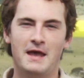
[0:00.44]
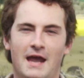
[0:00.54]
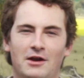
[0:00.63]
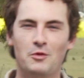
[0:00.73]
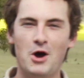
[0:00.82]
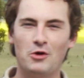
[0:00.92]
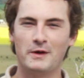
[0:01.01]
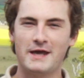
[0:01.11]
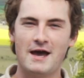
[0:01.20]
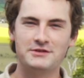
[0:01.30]
In a world
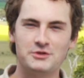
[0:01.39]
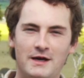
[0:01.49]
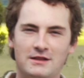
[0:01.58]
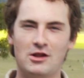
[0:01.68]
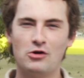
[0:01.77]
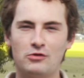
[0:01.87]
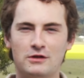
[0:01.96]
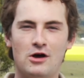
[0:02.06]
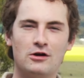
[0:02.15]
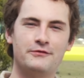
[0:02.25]
where you're having to wait longer
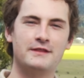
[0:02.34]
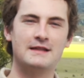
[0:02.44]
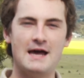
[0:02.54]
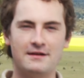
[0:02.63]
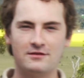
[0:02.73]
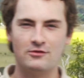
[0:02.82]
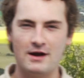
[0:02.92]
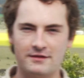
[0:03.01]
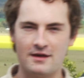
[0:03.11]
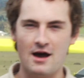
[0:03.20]
and longer for the latest and
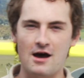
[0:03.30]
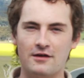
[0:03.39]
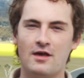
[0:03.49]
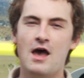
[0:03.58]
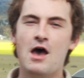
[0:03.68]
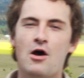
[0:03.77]
greatest cars,